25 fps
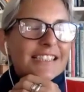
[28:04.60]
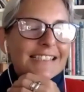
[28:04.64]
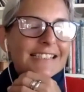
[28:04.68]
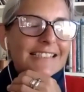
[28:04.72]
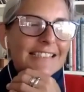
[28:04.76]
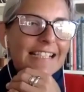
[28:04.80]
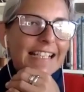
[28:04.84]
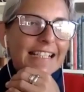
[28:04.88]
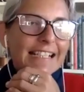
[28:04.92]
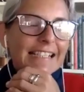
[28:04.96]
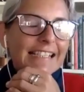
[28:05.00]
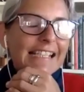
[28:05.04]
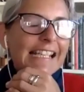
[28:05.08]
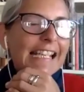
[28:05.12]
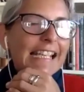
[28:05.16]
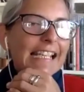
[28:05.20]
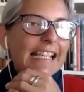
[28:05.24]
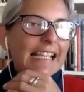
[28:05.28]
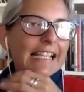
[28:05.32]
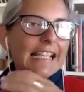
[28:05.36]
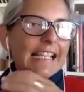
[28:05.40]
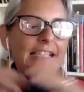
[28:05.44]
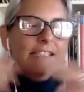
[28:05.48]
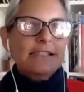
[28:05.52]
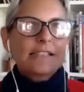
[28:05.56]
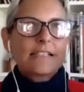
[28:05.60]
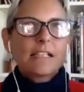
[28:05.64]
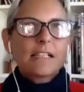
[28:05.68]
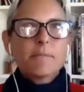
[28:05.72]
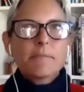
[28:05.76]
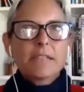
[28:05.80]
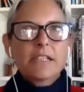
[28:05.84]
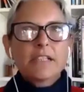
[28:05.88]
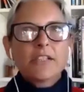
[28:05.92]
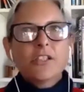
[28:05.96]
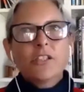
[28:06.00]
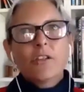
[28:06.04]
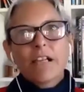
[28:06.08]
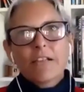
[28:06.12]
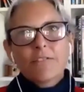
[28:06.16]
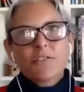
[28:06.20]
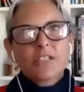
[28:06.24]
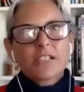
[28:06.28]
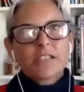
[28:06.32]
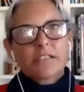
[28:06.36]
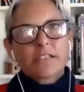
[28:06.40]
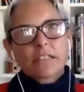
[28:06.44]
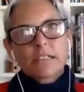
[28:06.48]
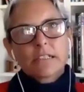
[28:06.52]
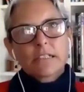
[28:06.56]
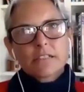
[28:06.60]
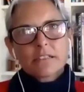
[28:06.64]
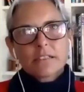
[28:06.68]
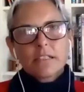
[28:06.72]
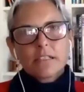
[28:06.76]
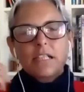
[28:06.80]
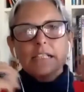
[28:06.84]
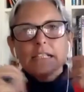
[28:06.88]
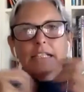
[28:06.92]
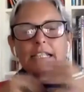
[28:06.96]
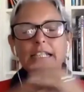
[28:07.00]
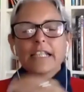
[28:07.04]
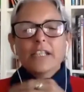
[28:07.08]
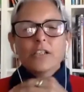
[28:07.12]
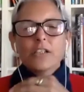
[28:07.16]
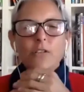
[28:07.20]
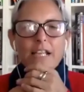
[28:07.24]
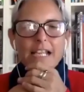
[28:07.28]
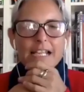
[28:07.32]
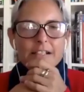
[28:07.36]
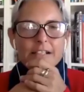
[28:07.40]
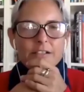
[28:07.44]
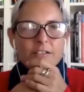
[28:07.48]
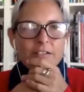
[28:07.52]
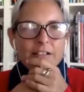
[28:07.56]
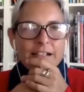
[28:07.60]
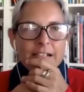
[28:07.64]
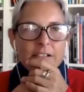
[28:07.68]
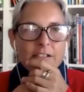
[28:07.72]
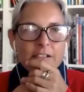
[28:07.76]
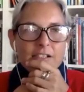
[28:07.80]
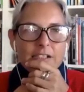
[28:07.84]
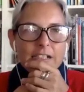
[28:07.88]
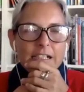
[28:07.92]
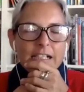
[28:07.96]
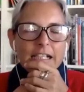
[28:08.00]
technique, and it's something you have to slightly get your head around.